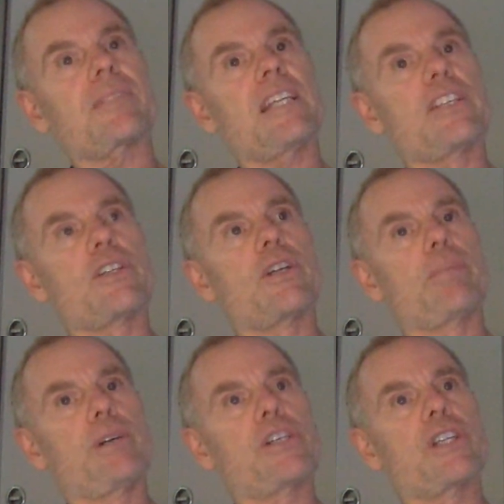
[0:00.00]
is going to
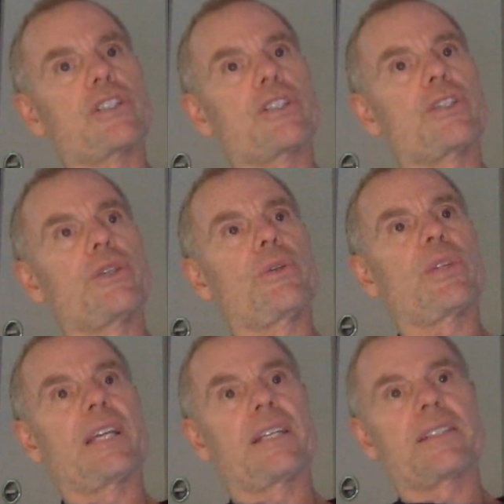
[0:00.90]
push us to do
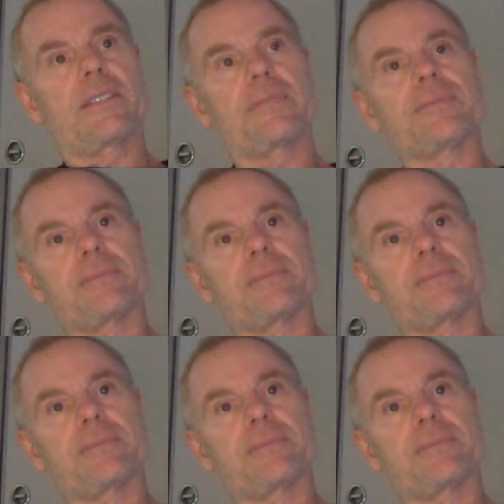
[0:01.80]
things